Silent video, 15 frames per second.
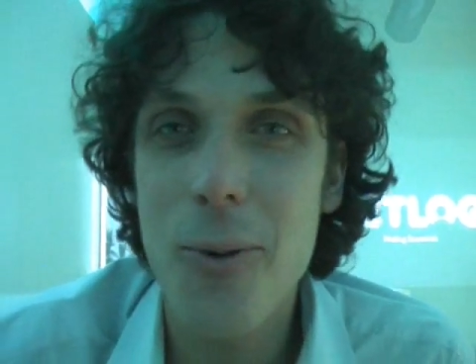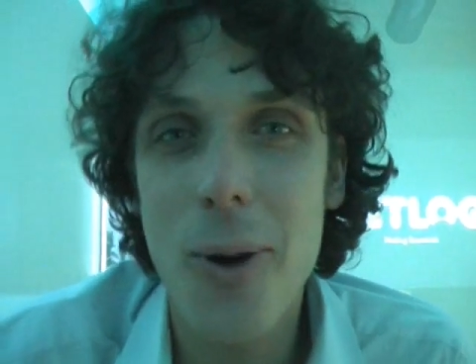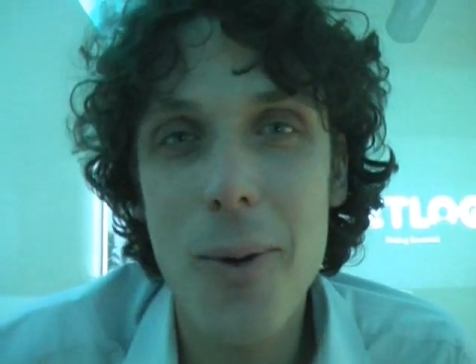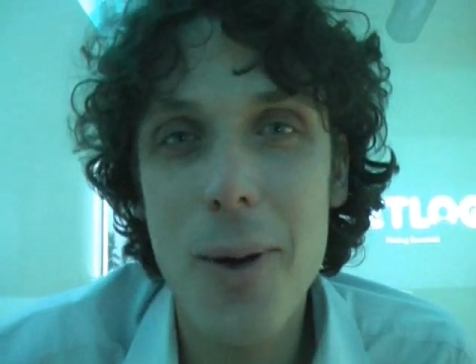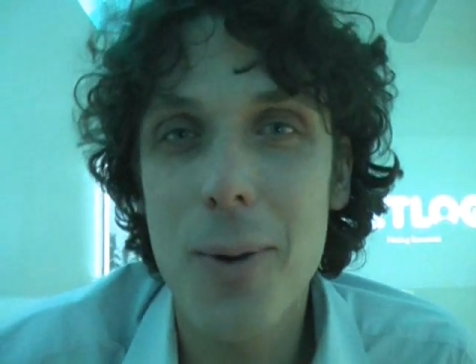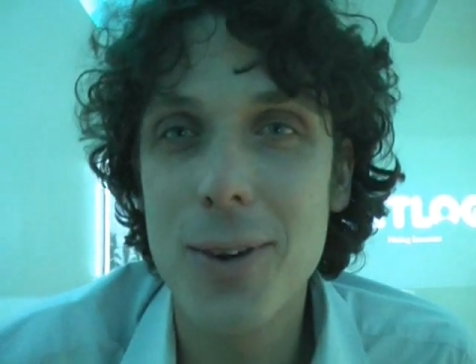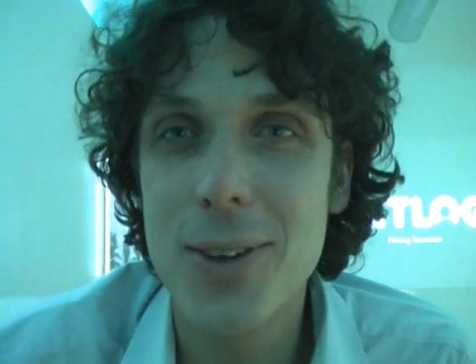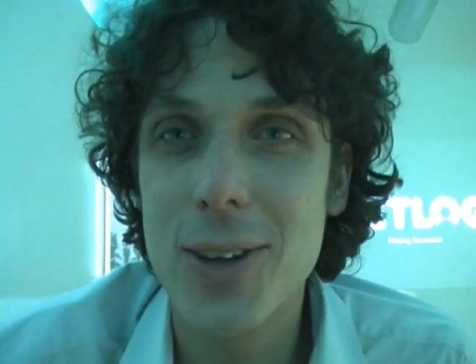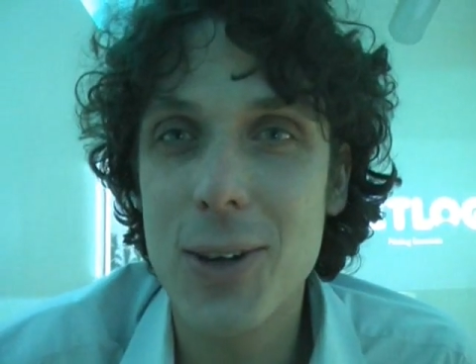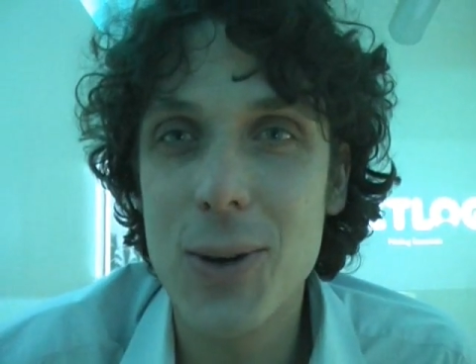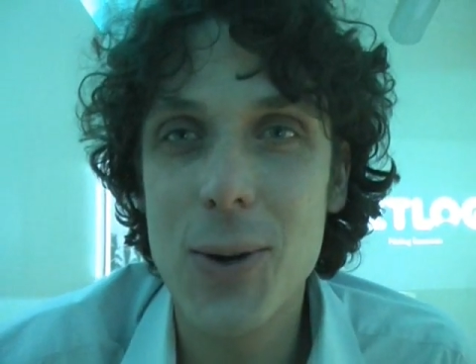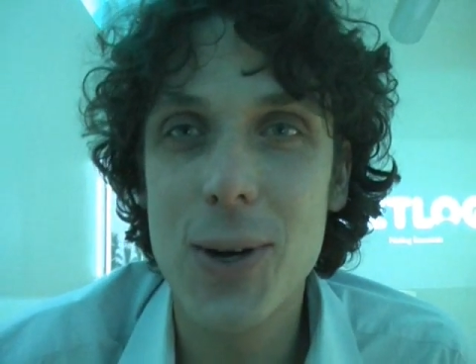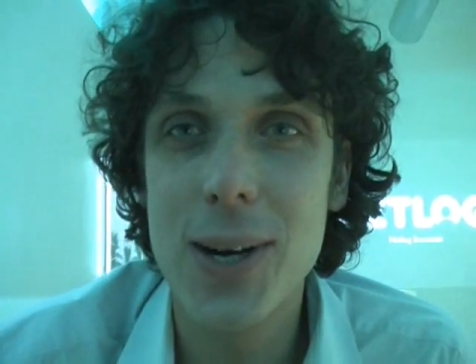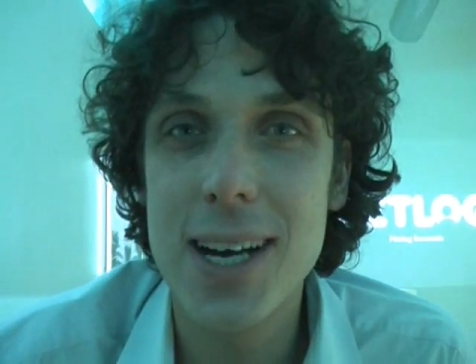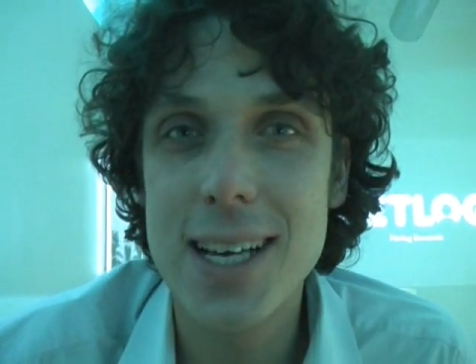what we want to
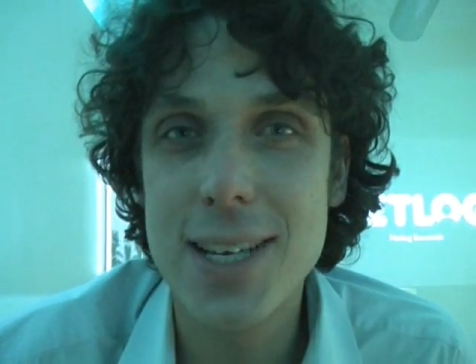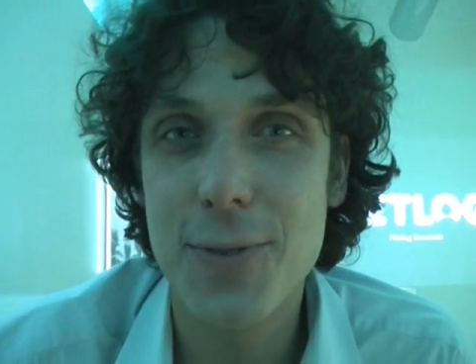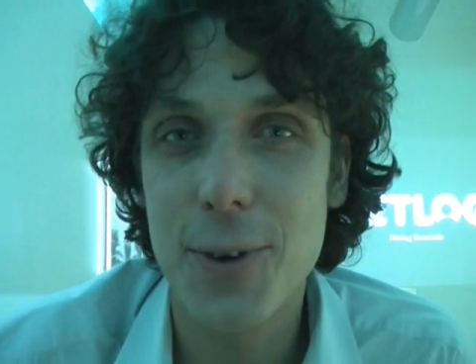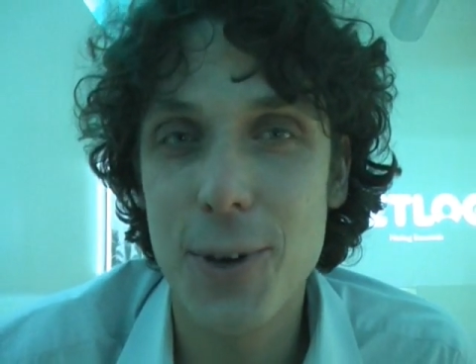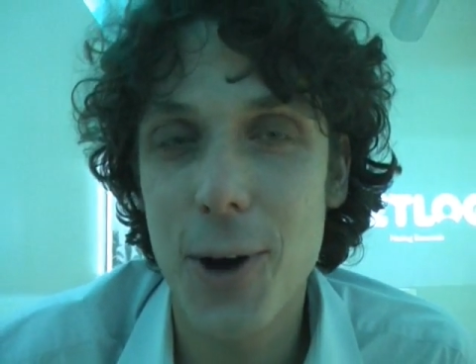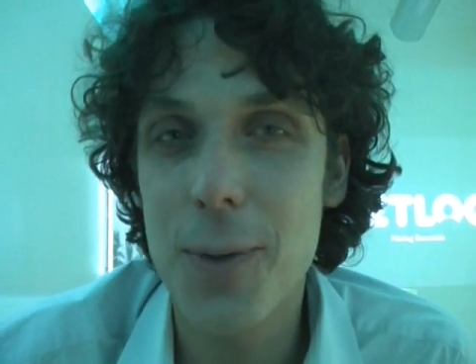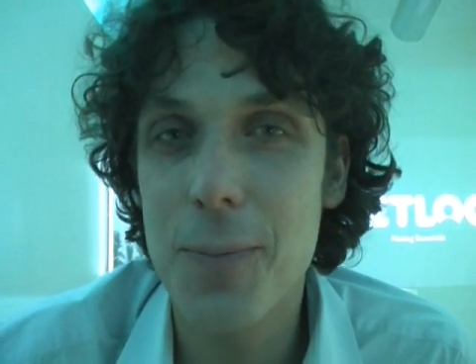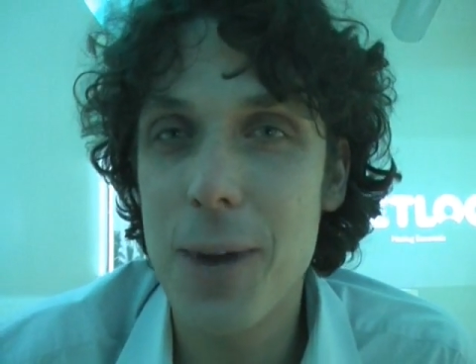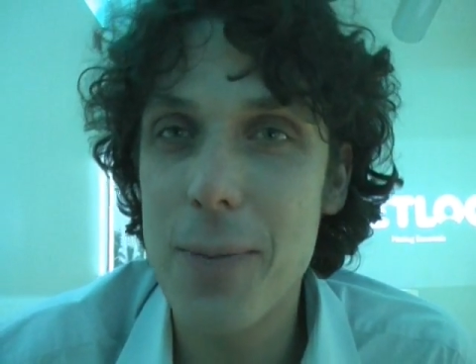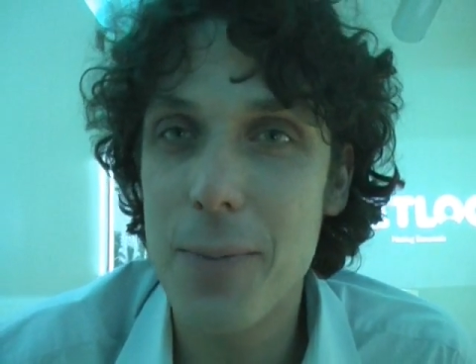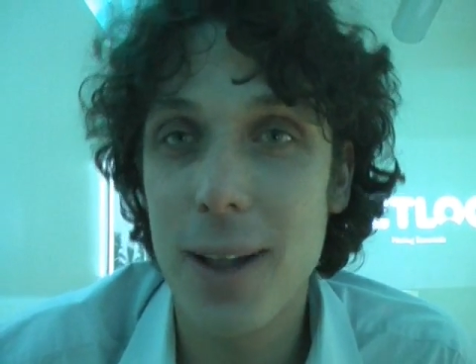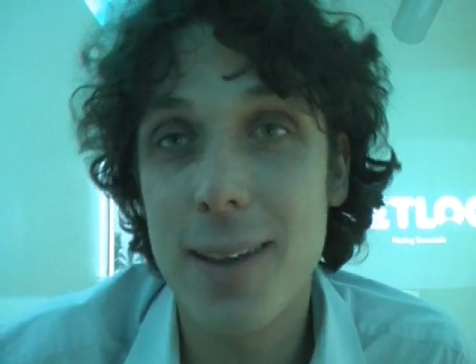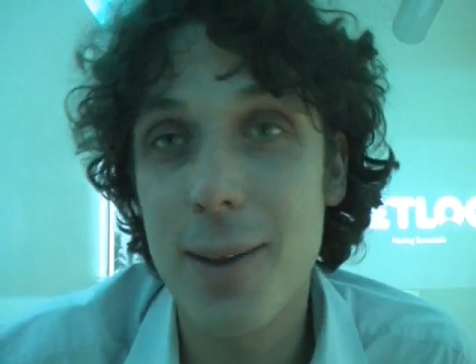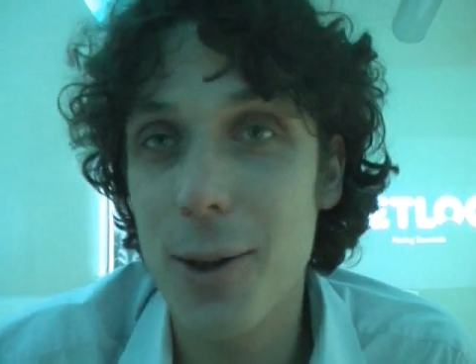do is for young people,